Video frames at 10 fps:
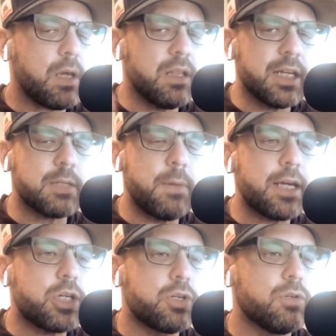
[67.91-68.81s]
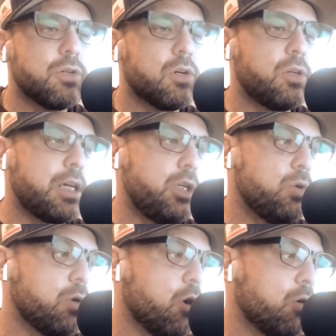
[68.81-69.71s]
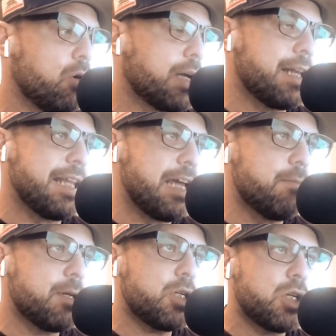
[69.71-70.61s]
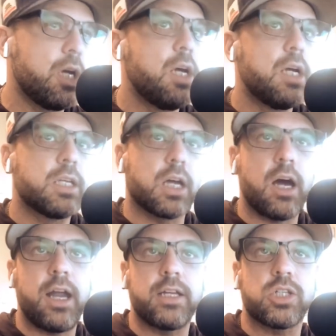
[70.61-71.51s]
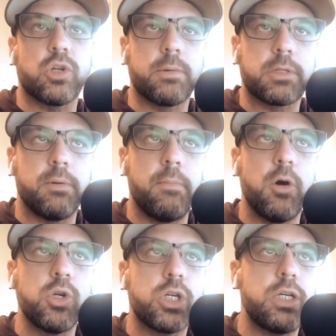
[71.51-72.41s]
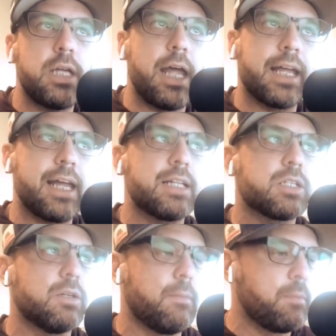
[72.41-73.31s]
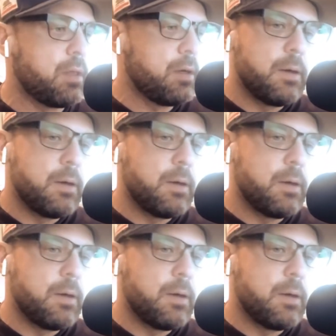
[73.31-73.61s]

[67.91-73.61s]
Let's make sure that you get an image to kind of stir up some emotion and get some,